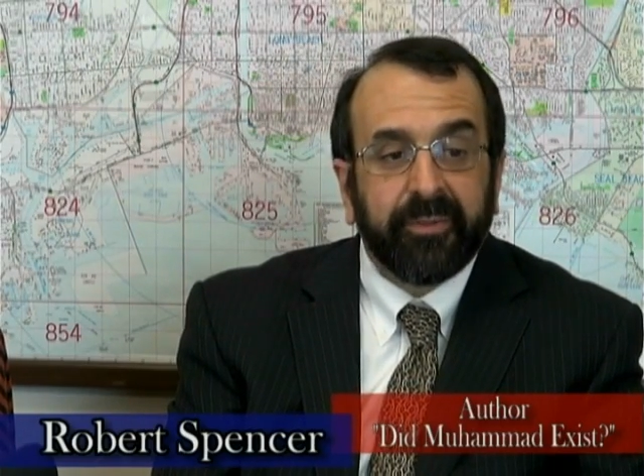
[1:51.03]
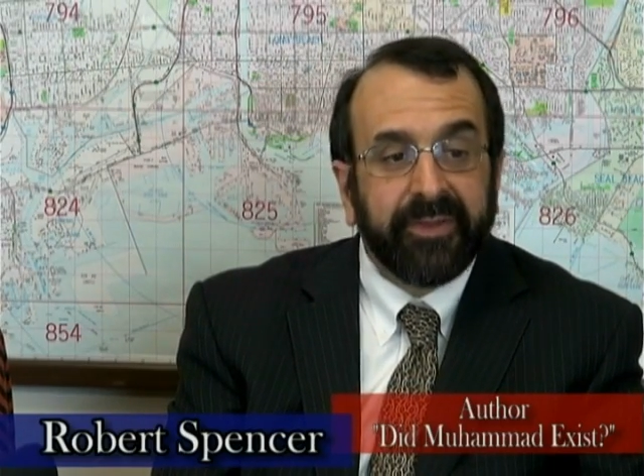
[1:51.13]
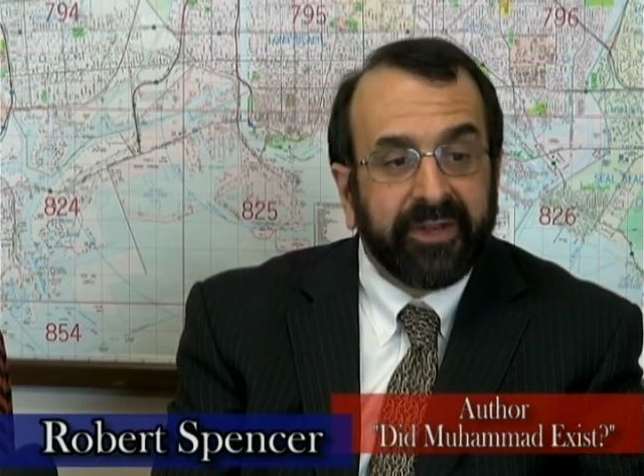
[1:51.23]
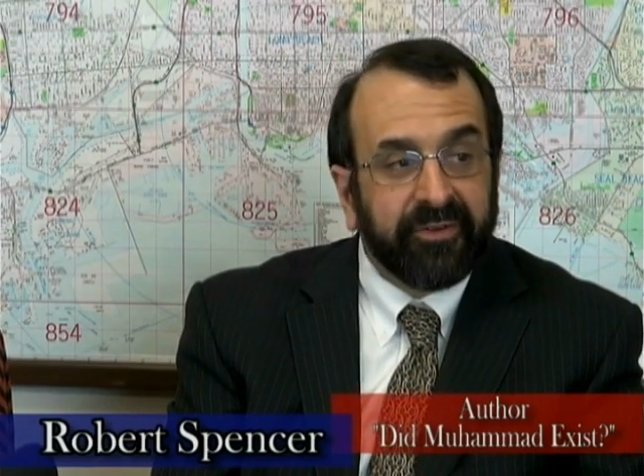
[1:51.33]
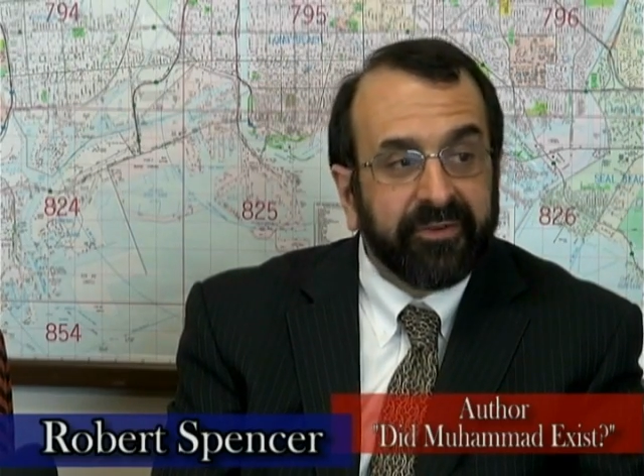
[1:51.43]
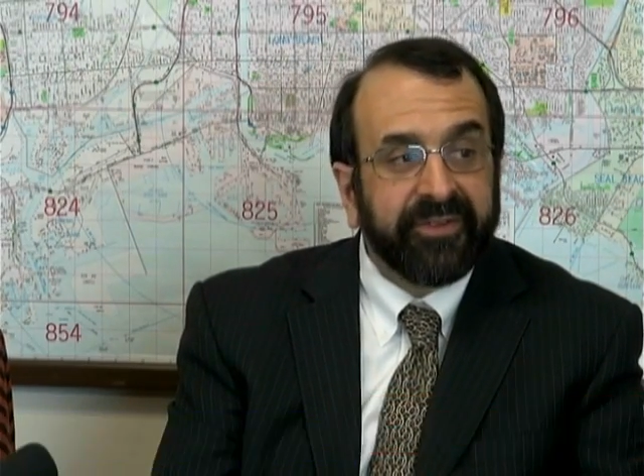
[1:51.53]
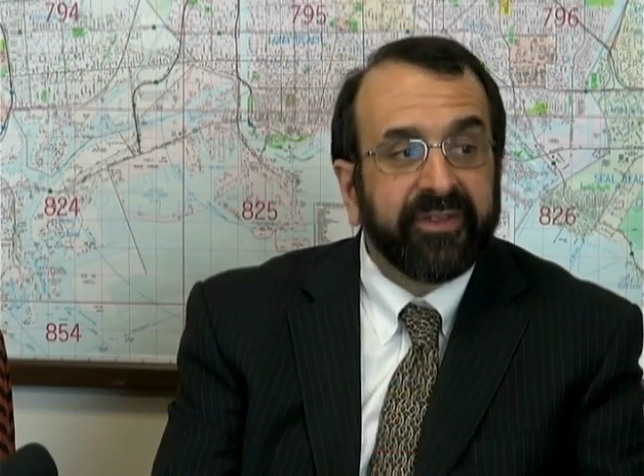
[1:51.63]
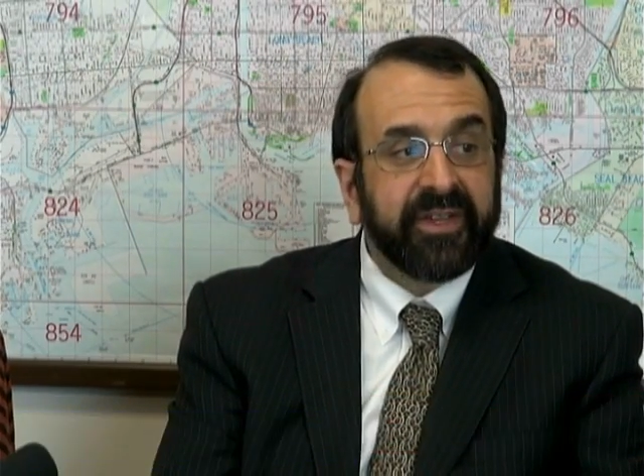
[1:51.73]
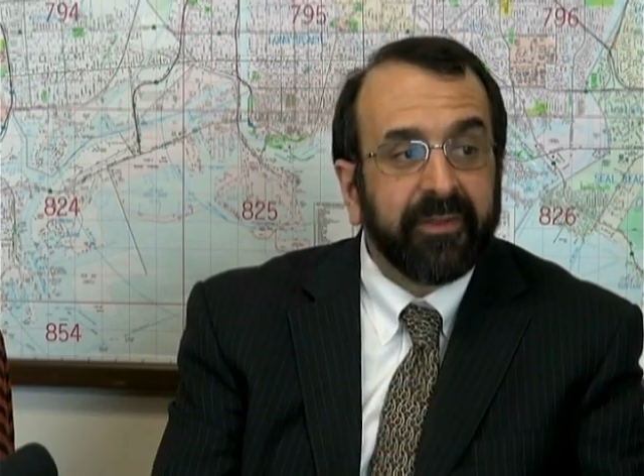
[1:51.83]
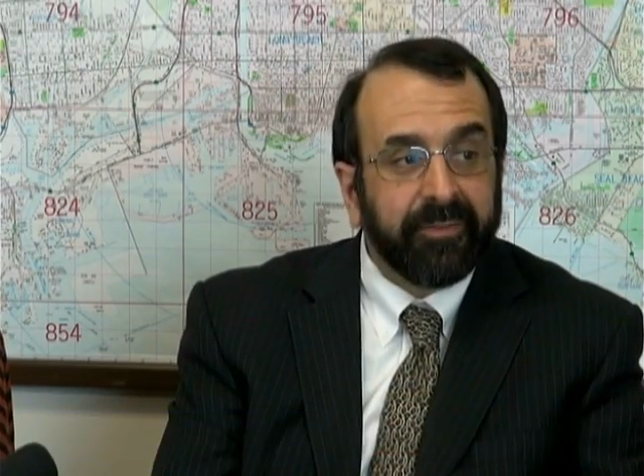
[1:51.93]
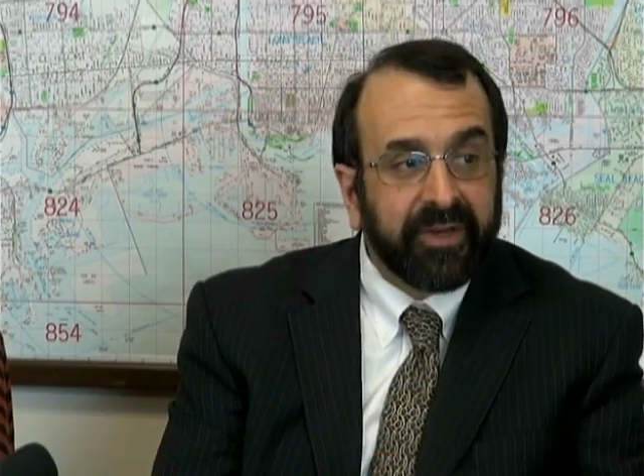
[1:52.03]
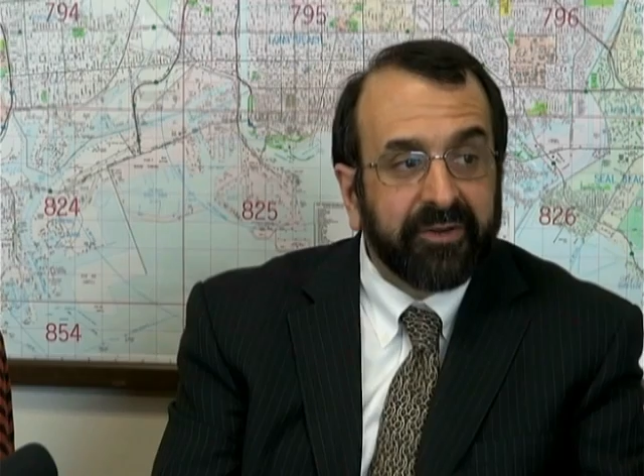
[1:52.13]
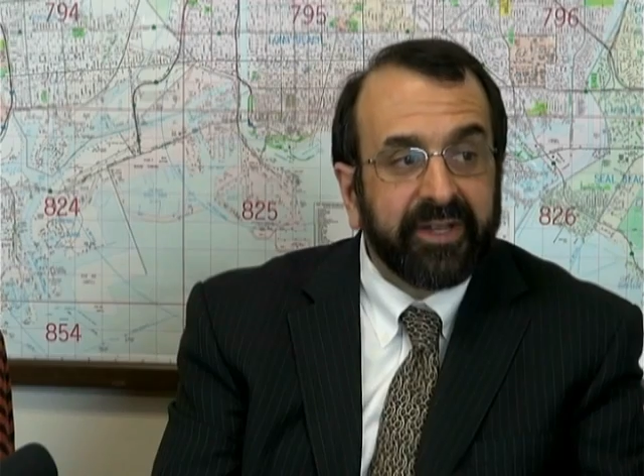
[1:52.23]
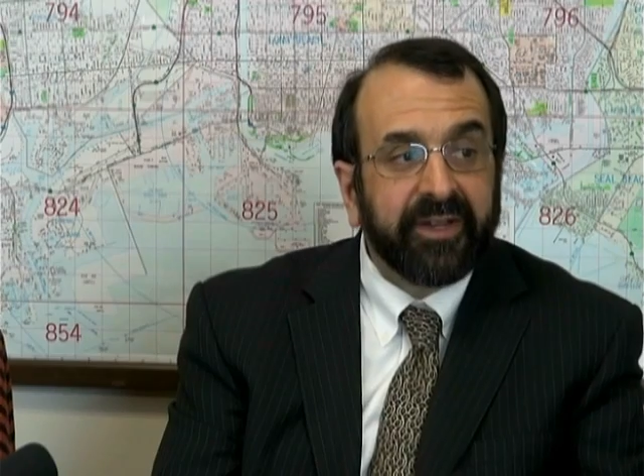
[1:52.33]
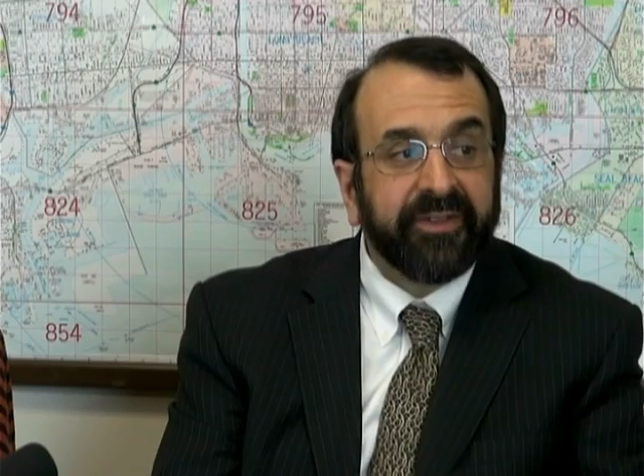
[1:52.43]
militaristic,
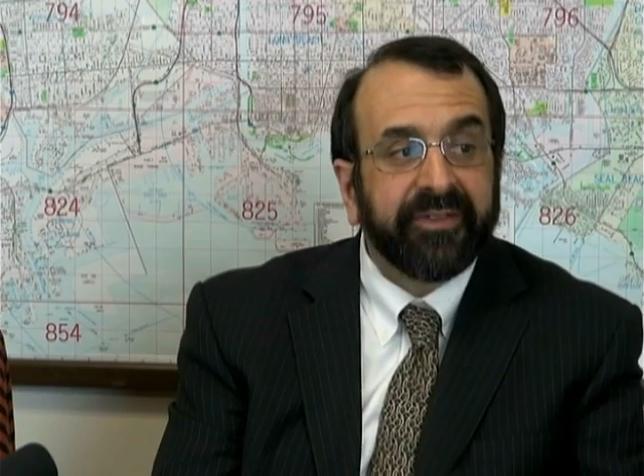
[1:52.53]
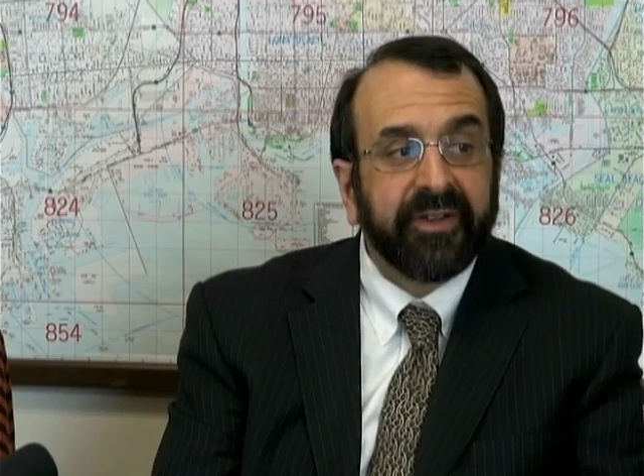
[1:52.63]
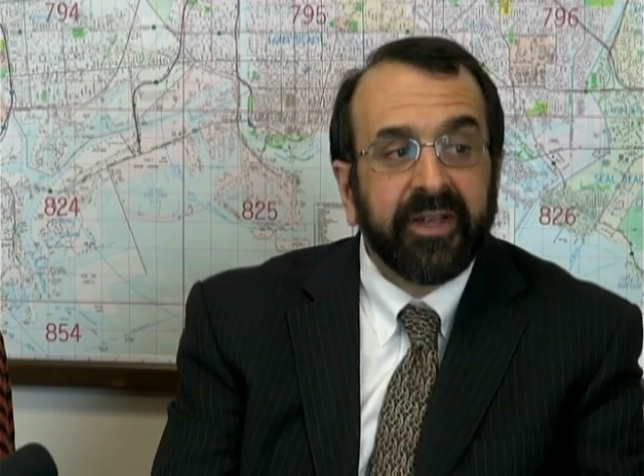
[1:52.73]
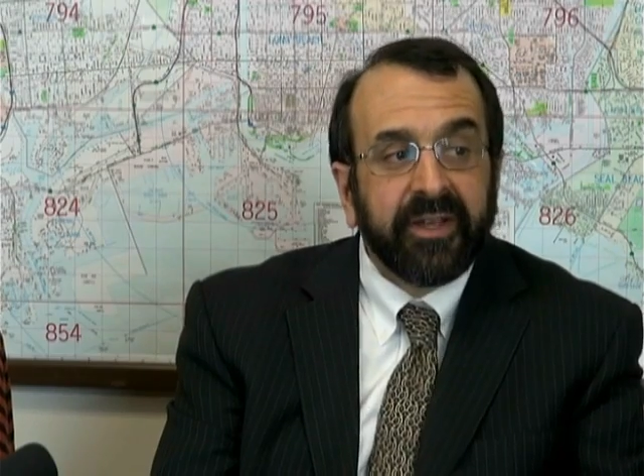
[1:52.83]
imperialist,